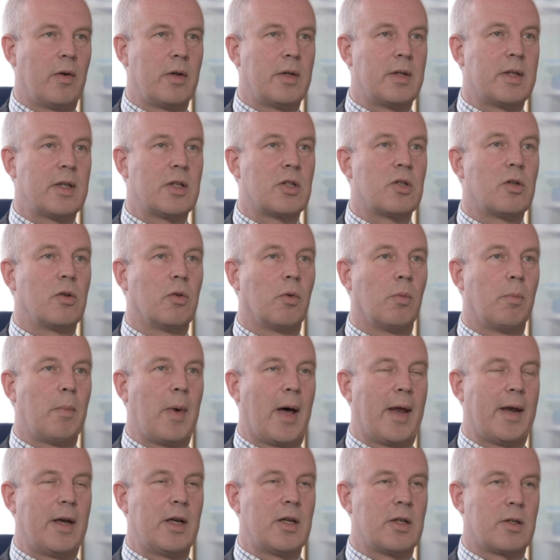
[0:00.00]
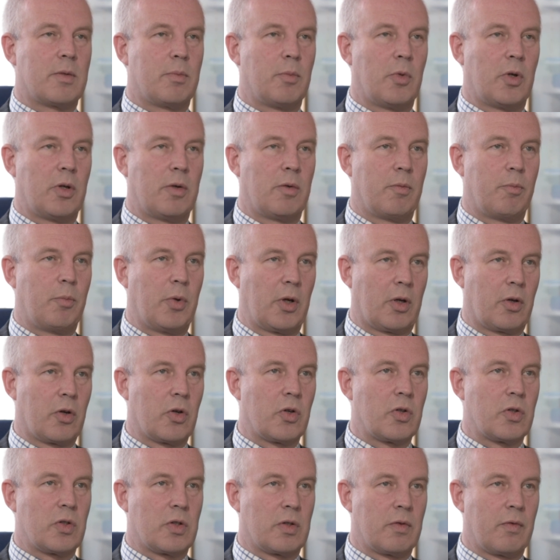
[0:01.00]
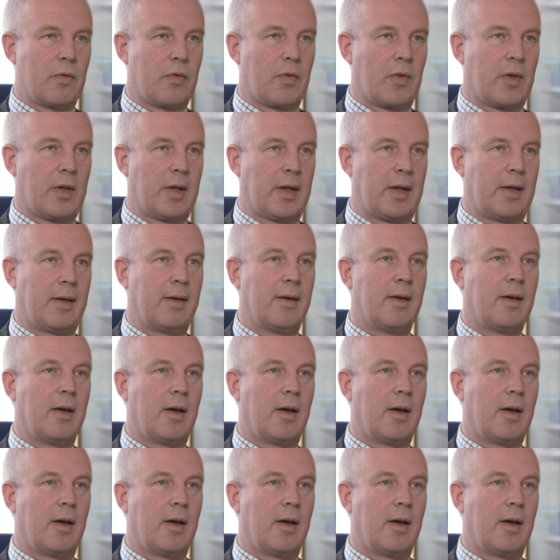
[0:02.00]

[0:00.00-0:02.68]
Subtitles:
additional management because of the